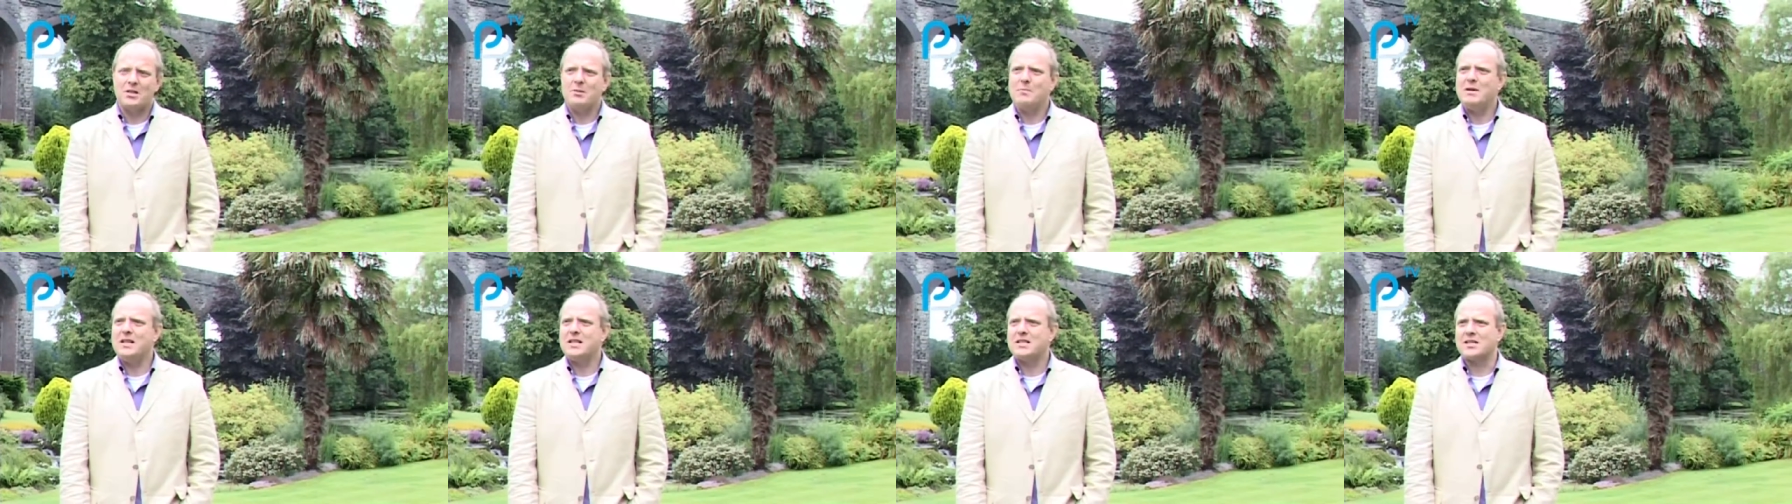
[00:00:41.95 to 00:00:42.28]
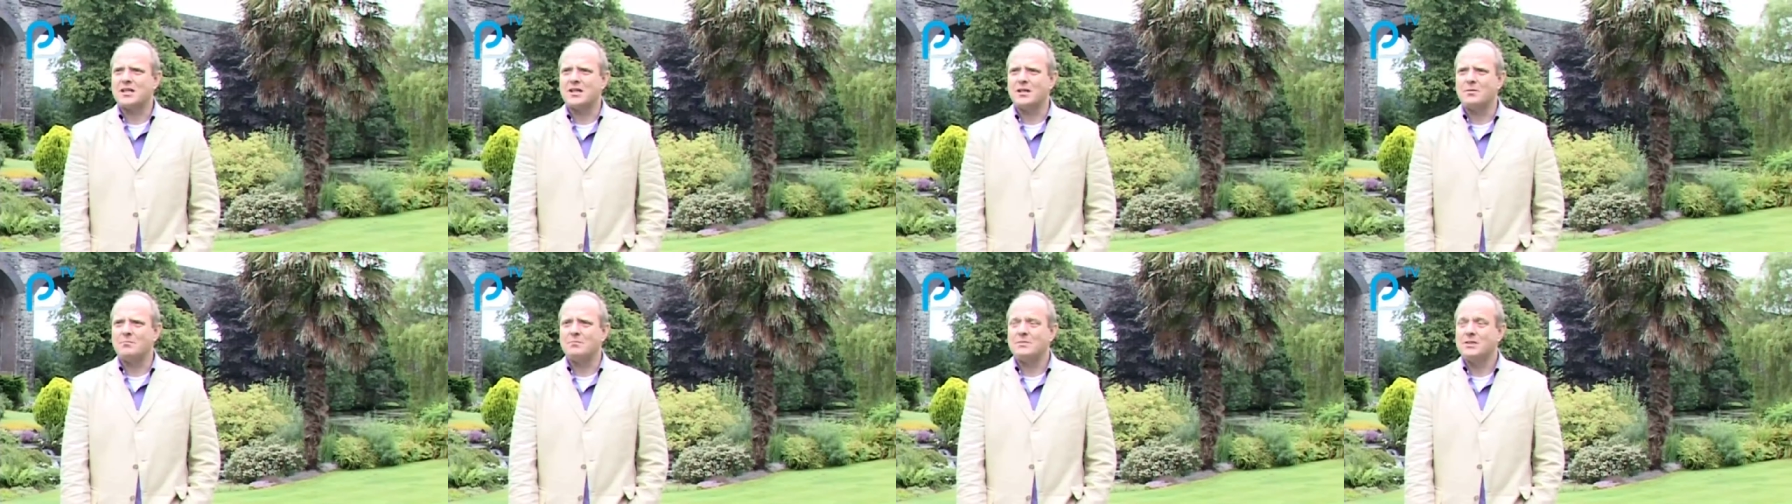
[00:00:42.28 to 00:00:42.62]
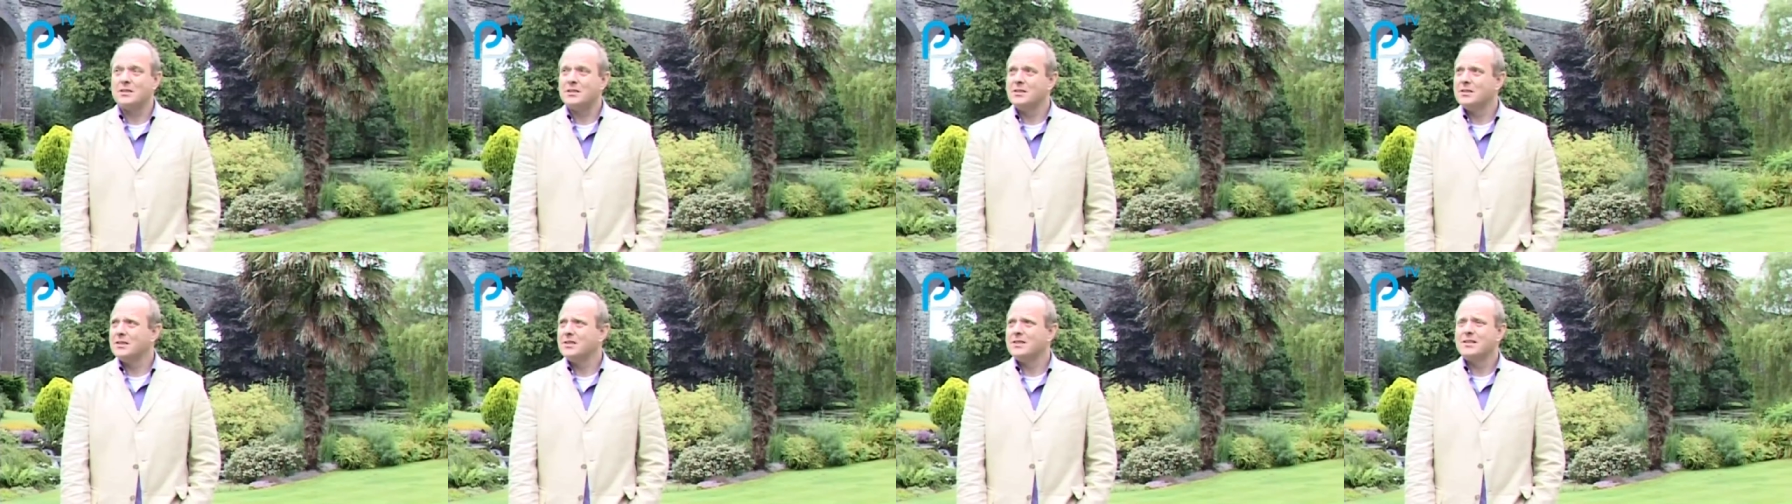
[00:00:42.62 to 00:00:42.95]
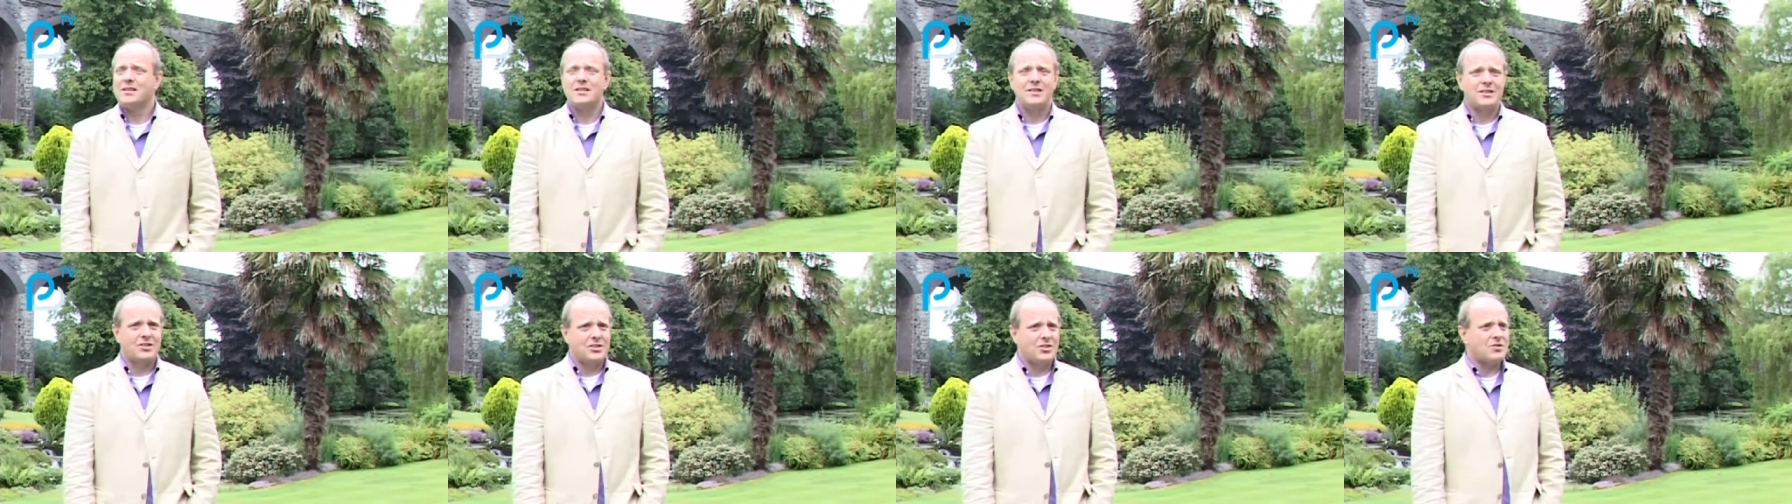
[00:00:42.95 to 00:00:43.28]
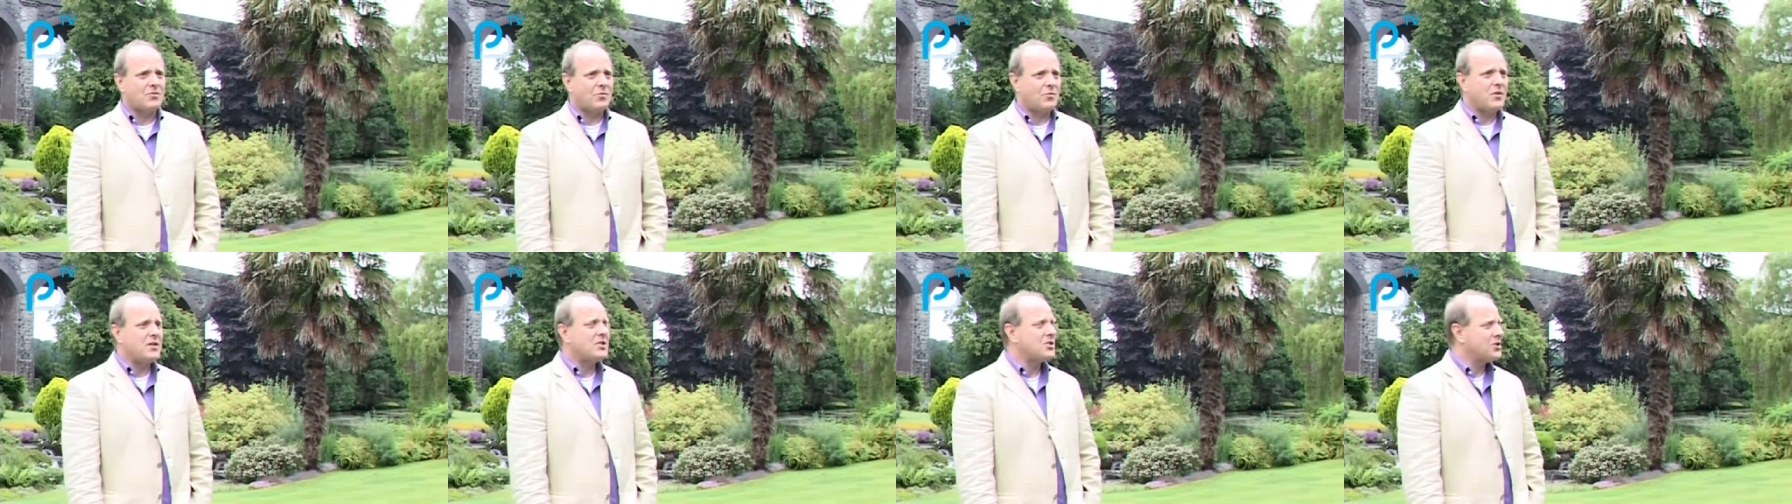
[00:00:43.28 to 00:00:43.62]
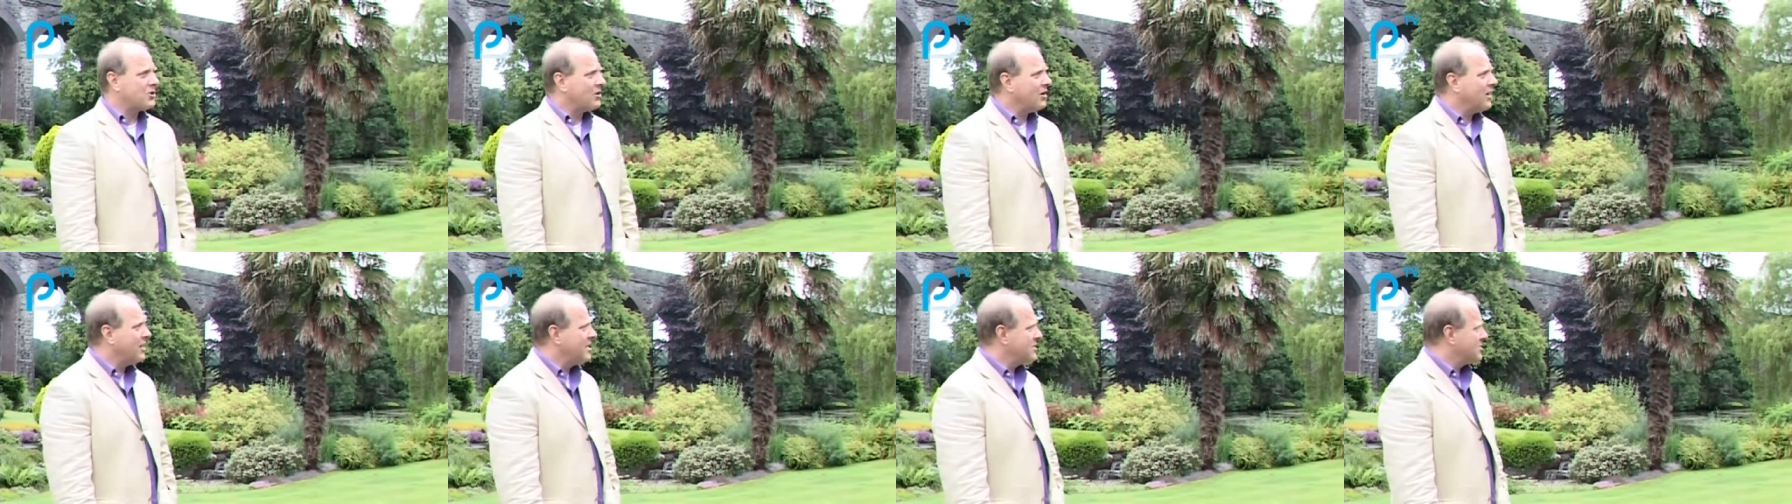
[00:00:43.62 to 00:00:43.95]
in the meantime, just
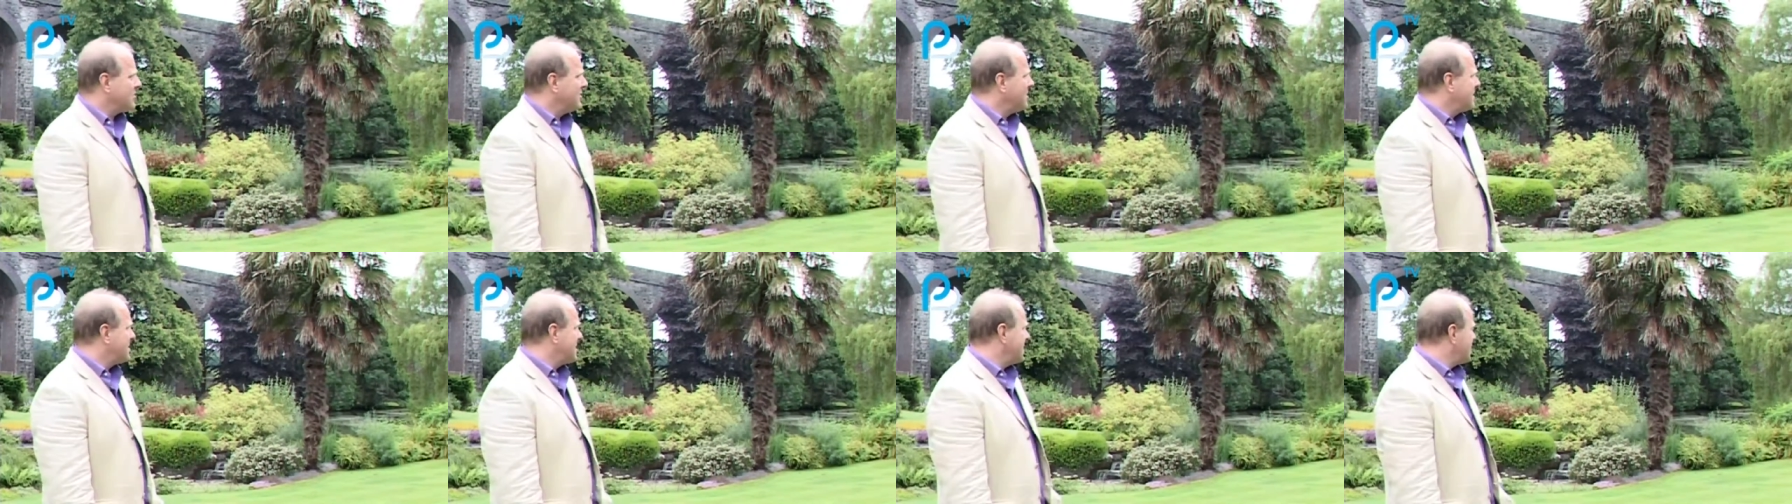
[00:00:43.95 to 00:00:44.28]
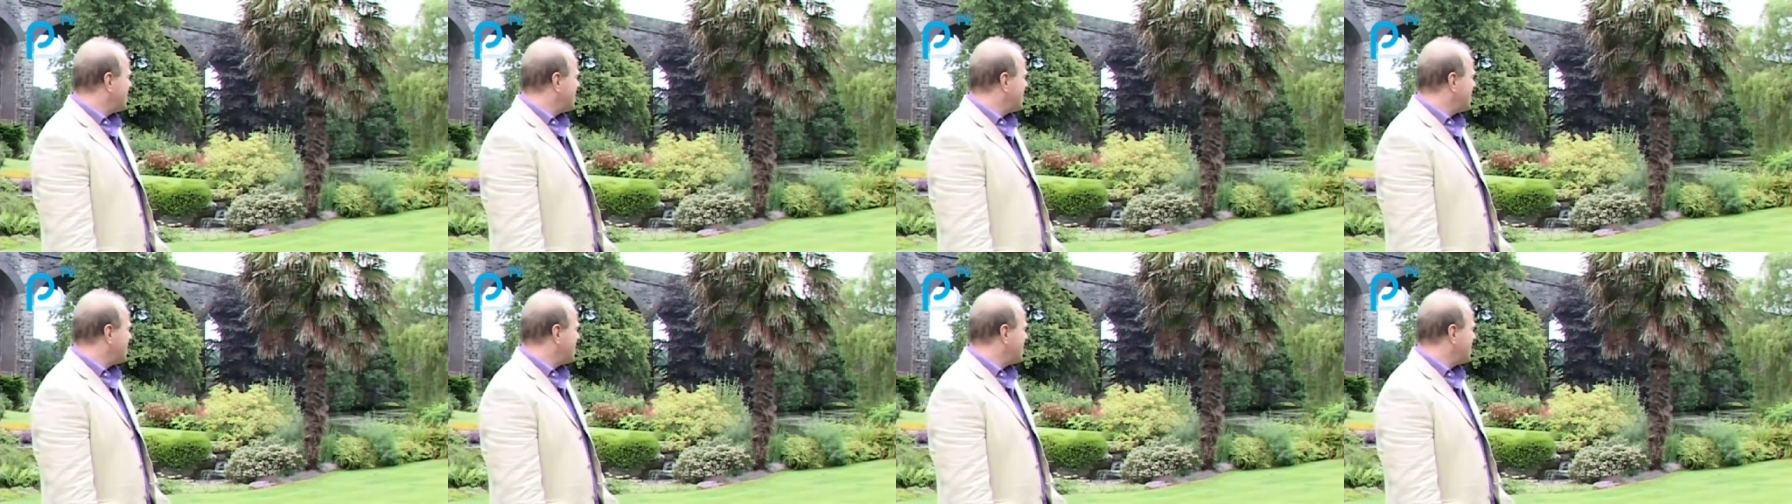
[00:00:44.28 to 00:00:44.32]
feast your eyes on this